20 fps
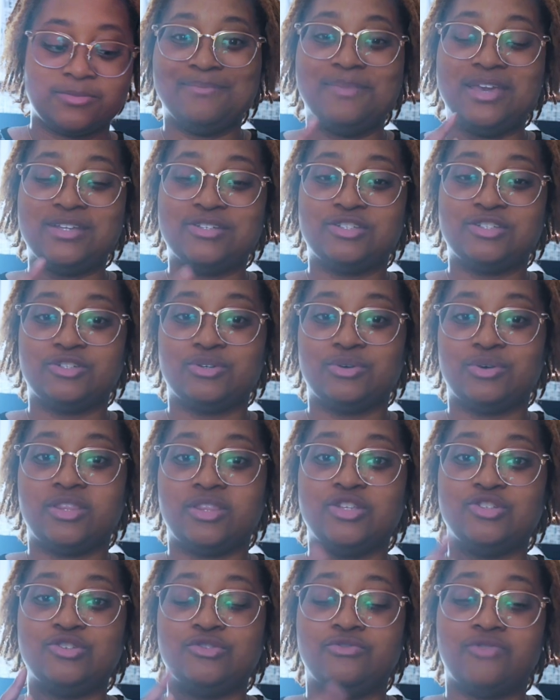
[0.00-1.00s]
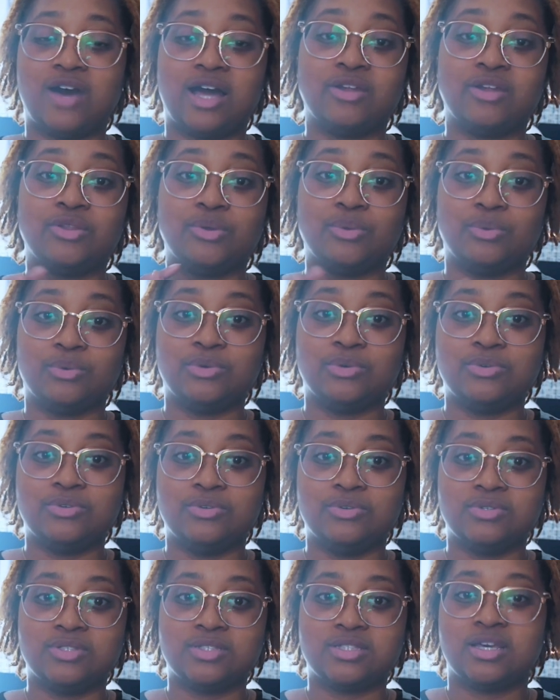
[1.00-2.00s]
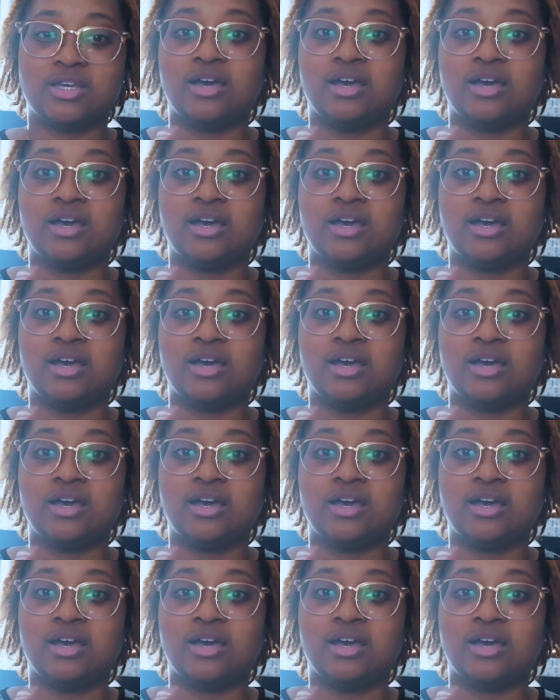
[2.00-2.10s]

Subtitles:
make sure that you follow the rules